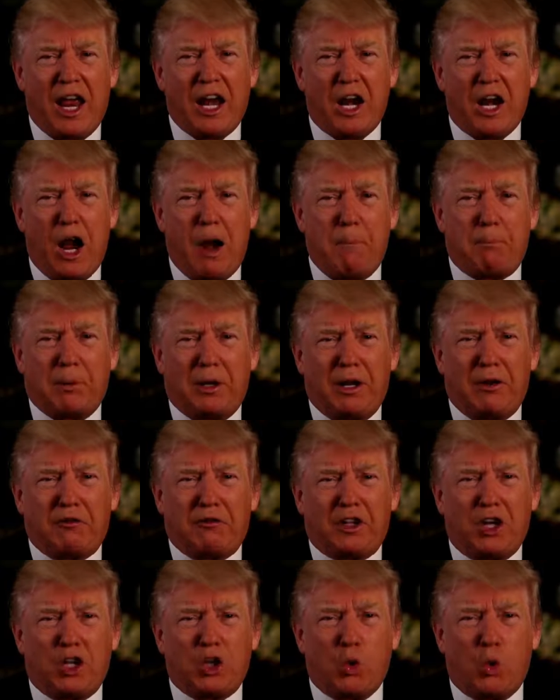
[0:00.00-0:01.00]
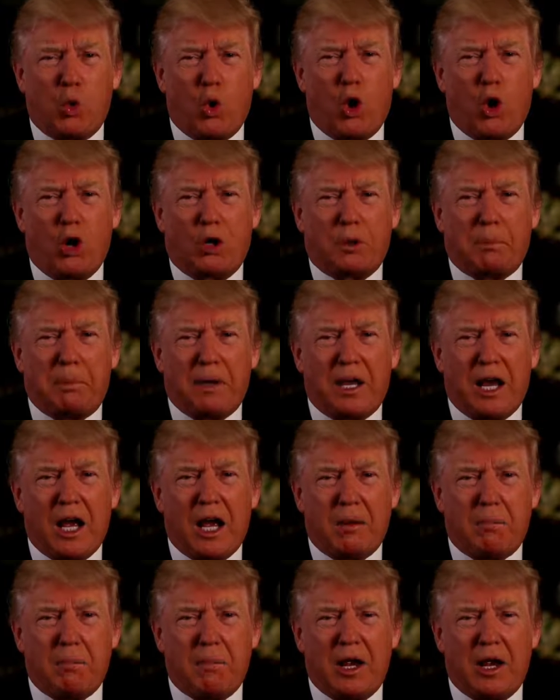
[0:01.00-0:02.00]
and uplifted the world
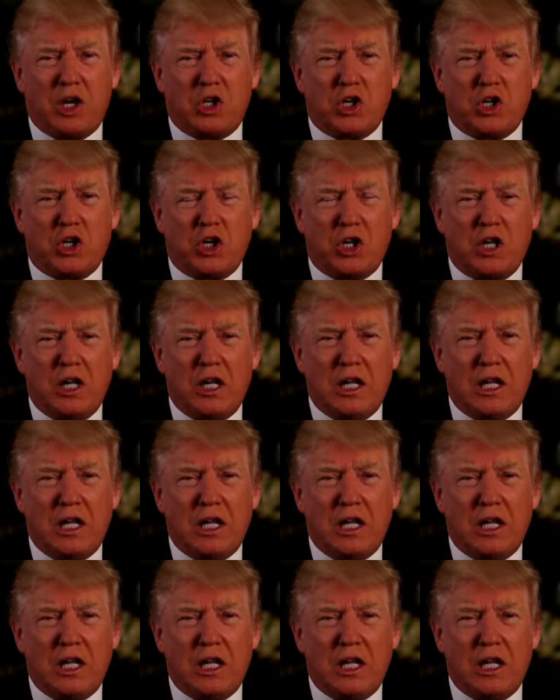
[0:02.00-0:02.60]
beyond measure.